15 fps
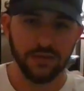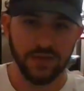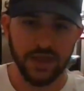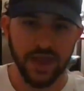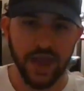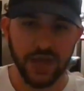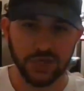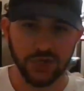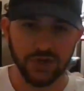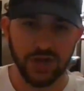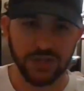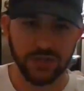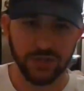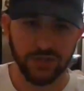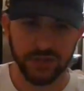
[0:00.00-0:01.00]
the
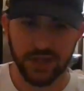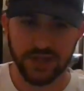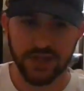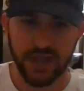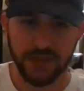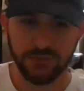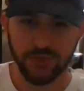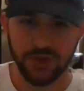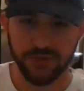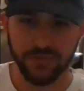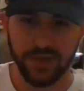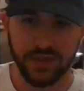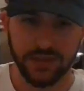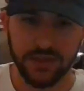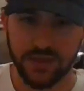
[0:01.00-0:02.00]
astronauts took that time
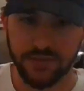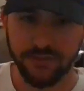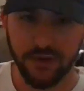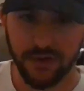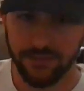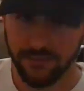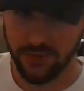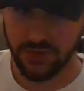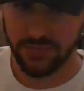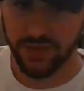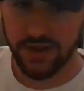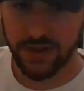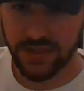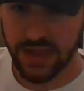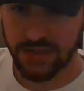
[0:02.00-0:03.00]
jump in the very first
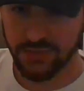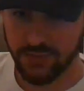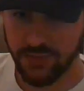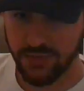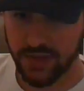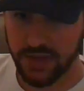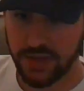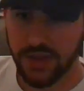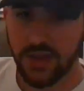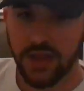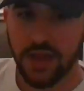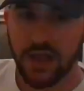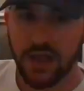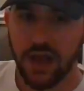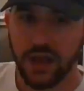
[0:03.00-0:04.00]
Planet of the Apes movie.
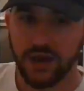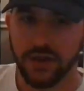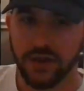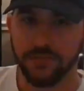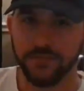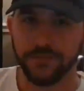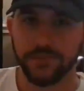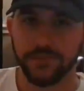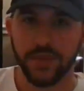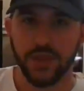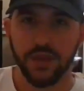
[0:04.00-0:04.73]
Um,